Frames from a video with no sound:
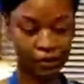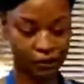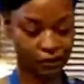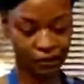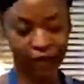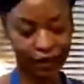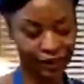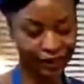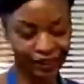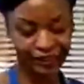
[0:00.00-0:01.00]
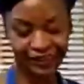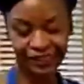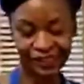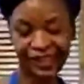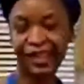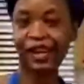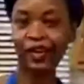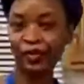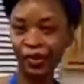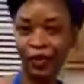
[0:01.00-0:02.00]

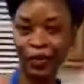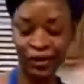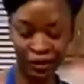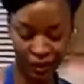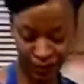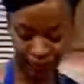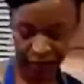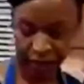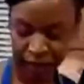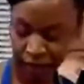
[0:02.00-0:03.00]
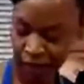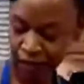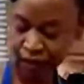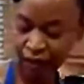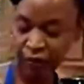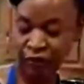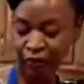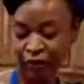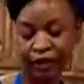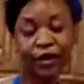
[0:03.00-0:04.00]
You don't want to see me eat. I can't eat it,
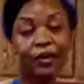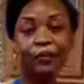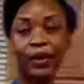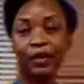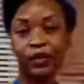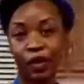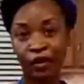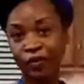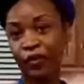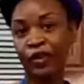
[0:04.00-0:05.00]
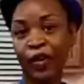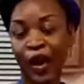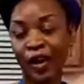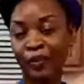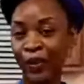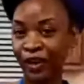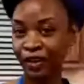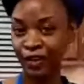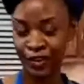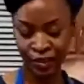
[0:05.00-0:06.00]
but you all will know how to make it
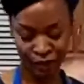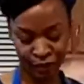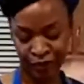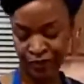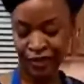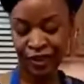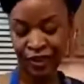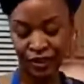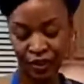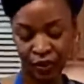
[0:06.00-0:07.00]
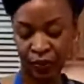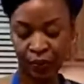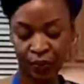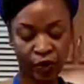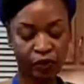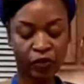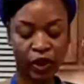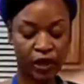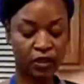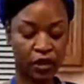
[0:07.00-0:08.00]
yourself. So
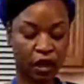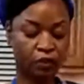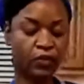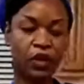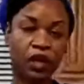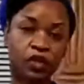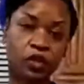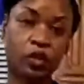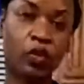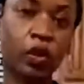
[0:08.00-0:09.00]
beautiful, nice texture